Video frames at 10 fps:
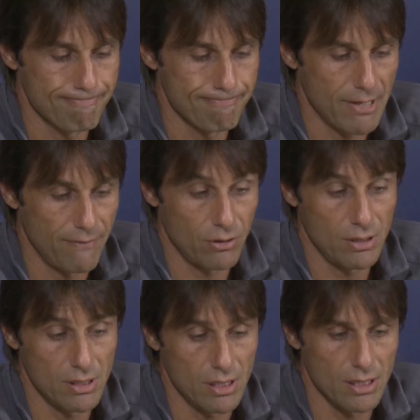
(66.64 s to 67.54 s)
For
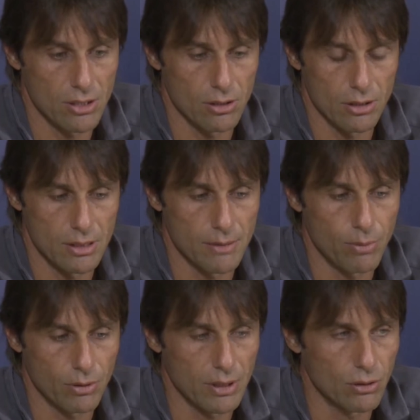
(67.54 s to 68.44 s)
this reason, it's
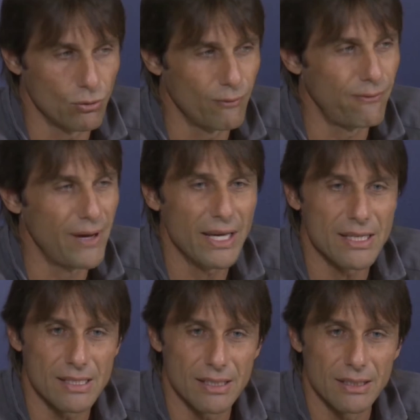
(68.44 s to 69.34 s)
important to
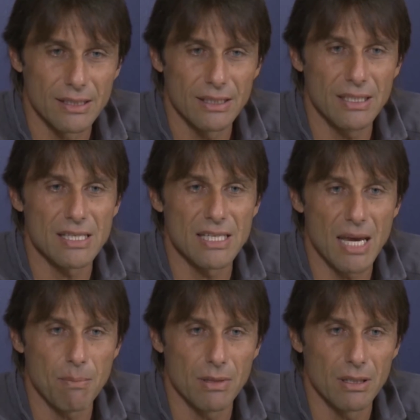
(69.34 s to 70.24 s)
face this
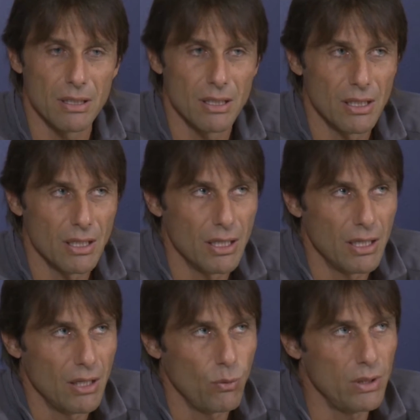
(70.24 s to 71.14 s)
game
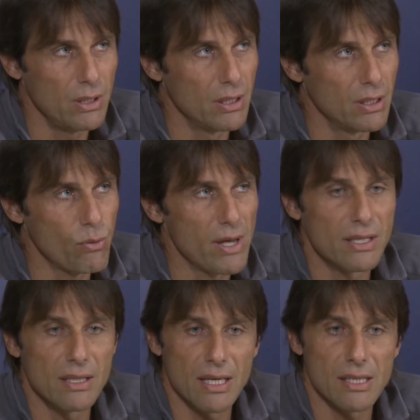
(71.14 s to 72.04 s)
with the right
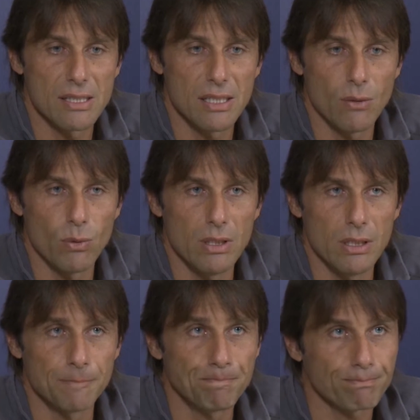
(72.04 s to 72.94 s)
intensity, with
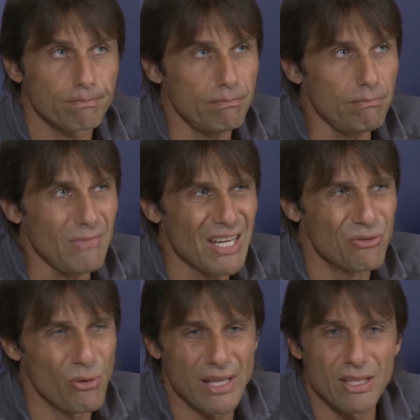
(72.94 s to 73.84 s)
the
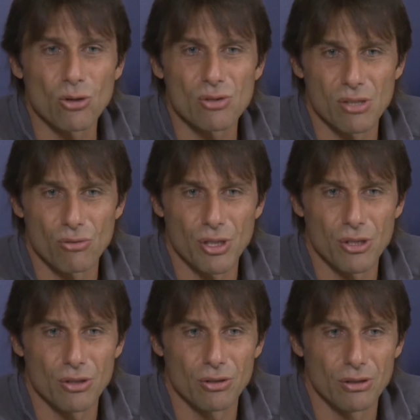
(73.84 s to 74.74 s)
right
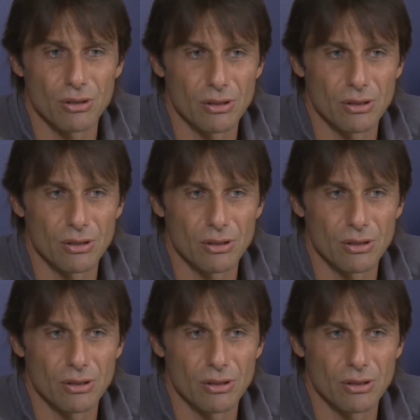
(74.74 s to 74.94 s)
concentration,